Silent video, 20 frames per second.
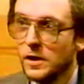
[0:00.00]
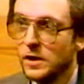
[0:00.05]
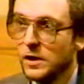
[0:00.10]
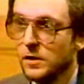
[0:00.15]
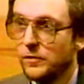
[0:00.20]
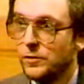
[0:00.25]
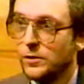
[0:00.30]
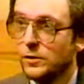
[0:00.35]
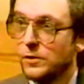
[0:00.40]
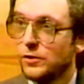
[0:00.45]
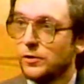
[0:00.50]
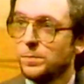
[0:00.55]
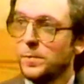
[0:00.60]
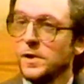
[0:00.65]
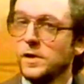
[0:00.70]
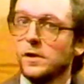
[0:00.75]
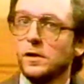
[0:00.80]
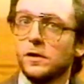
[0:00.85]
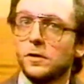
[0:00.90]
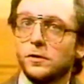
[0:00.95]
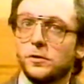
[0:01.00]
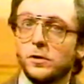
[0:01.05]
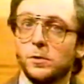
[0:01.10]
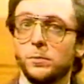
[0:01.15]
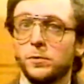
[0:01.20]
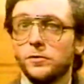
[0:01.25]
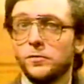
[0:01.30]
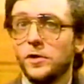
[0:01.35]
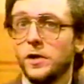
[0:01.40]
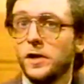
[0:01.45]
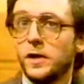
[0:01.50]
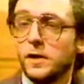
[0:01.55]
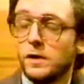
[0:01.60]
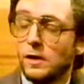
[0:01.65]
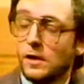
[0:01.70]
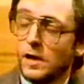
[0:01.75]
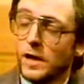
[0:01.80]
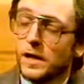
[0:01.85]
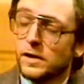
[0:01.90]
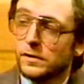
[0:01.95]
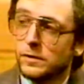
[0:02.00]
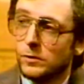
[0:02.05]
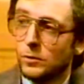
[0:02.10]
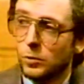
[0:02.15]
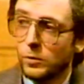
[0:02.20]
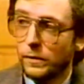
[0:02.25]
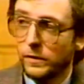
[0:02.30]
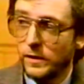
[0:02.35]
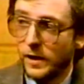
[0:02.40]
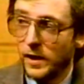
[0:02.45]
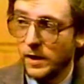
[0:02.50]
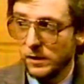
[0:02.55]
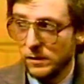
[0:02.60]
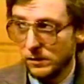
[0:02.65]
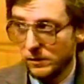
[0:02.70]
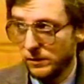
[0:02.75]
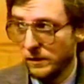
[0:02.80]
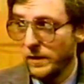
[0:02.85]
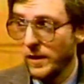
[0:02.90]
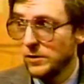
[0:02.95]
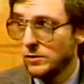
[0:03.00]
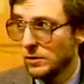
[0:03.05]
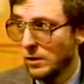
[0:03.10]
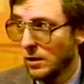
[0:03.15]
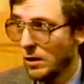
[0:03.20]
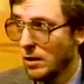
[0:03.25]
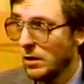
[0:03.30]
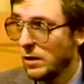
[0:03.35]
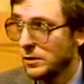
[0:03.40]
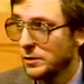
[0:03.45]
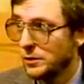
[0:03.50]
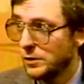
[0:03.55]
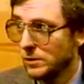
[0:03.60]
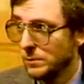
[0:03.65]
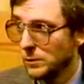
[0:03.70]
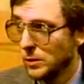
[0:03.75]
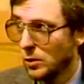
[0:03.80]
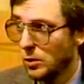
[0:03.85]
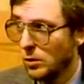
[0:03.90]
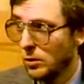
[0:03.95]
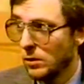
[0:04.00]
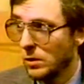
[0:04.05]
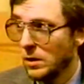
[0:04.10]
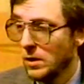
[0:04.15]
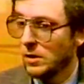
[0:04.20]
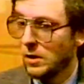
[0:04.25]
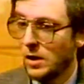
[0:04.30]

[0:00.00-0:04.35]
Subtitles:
If you're speaking in terms of getting elected, that's a long-term goal.